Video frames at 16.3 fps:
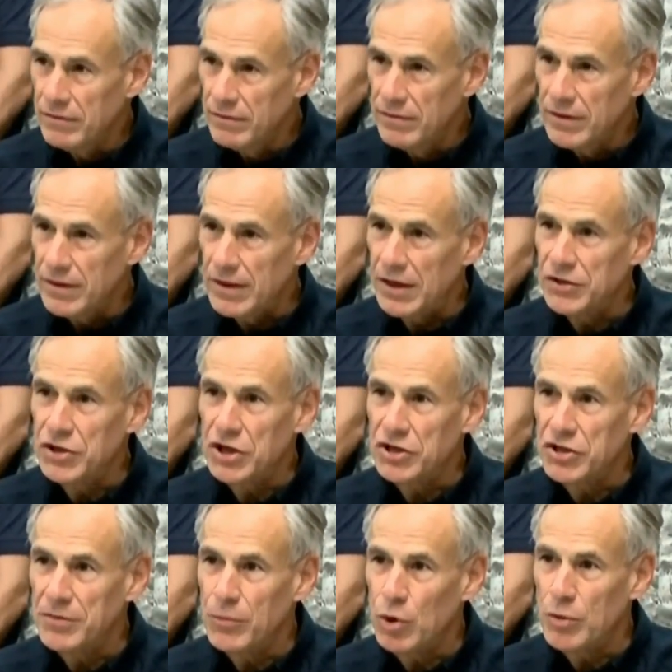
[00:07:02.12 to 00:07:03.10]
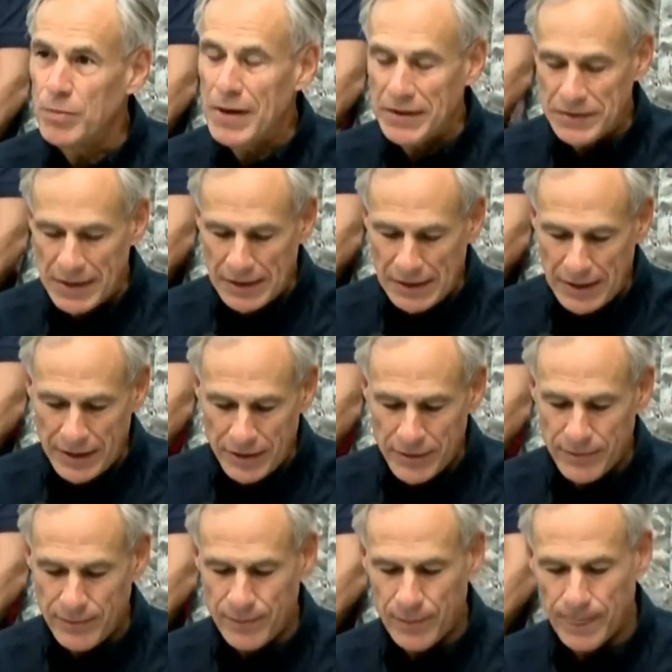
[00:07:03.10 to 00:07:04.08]
And I'll talk to you more about that later.
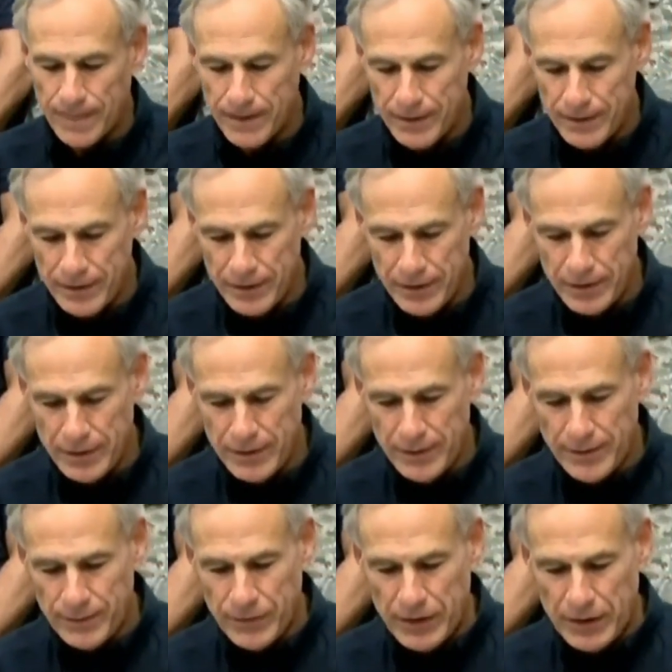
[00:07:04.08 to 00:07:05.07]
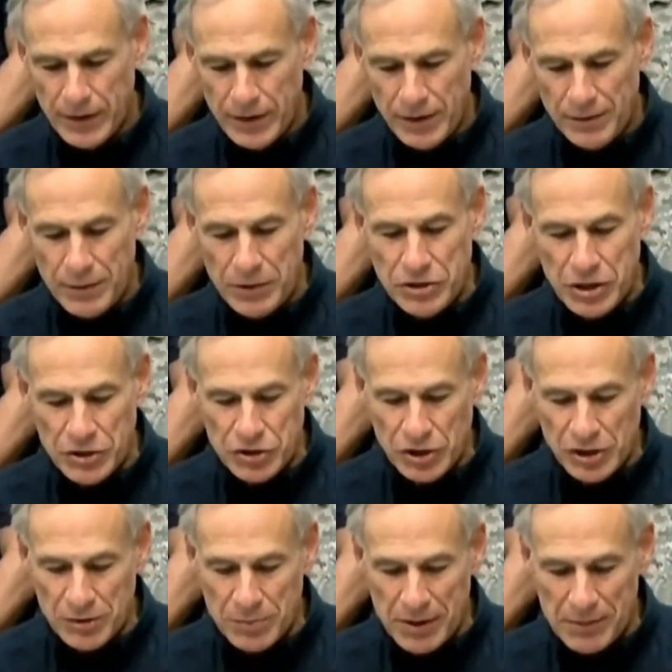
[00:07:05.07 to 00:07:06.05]
Let me talk to
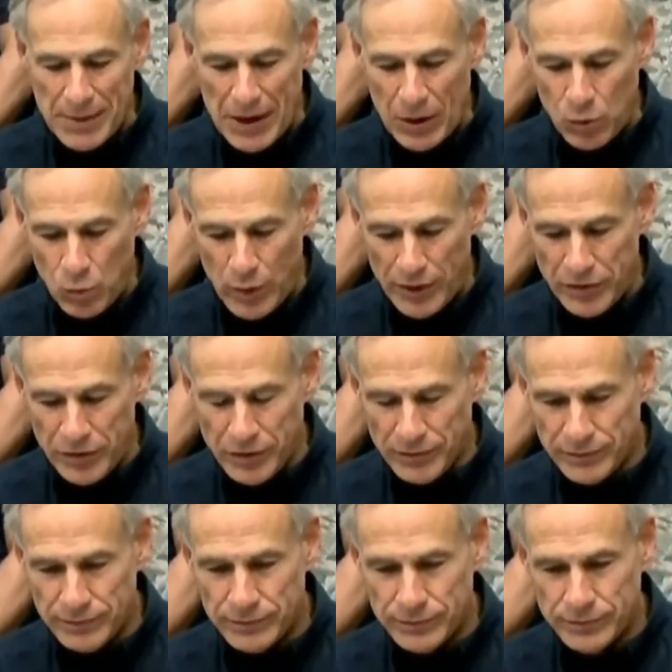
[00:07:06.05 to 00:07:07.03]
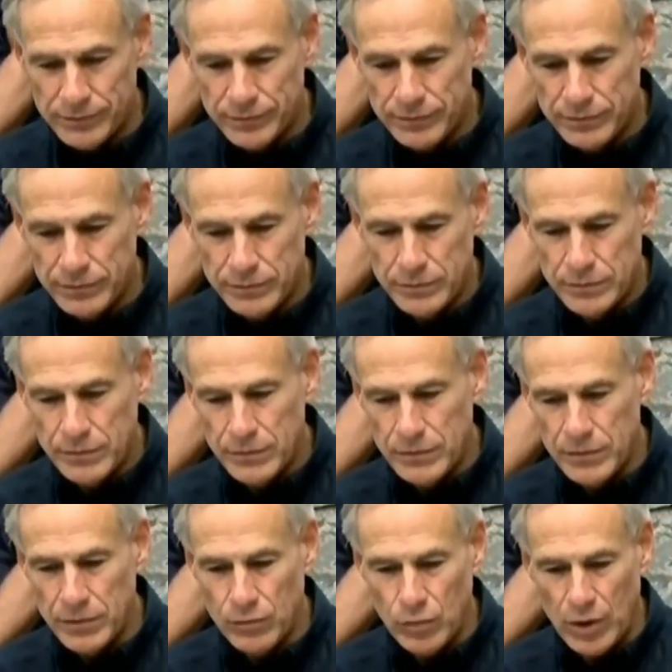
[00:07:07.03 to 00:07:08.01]
you a little bit about weather,
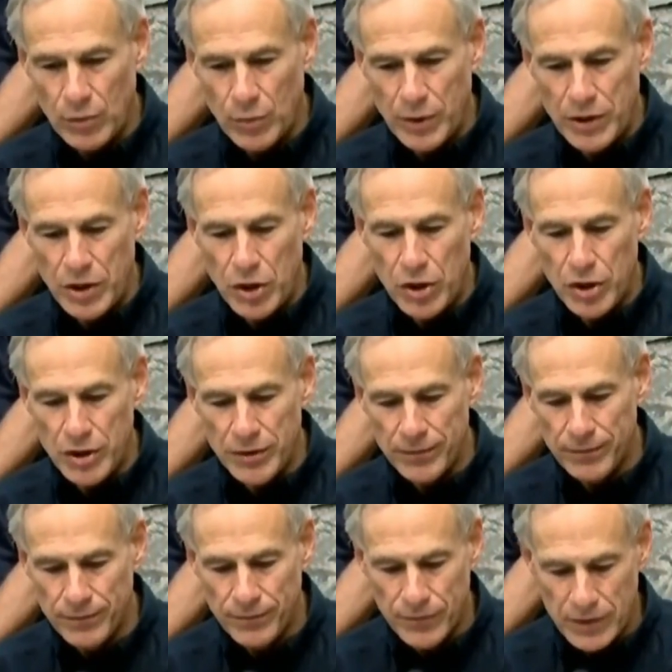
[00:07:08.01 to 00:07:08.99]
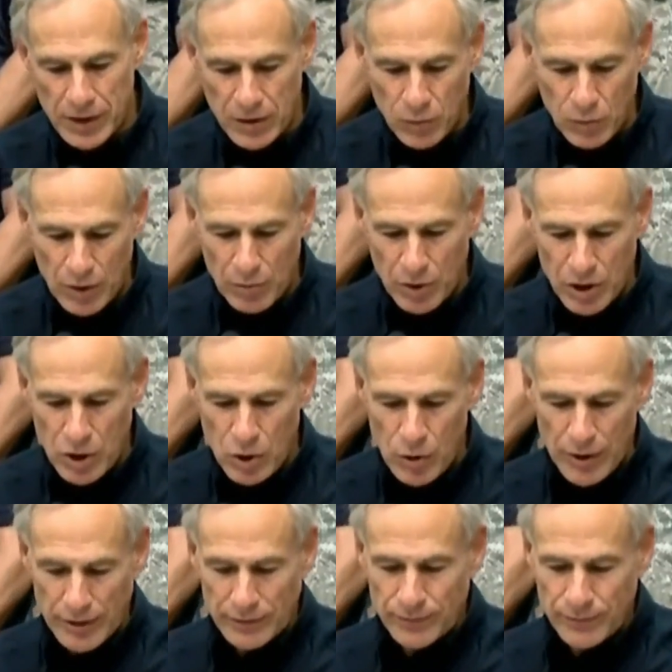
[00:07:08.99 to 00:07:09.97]
where we are, and where we're going.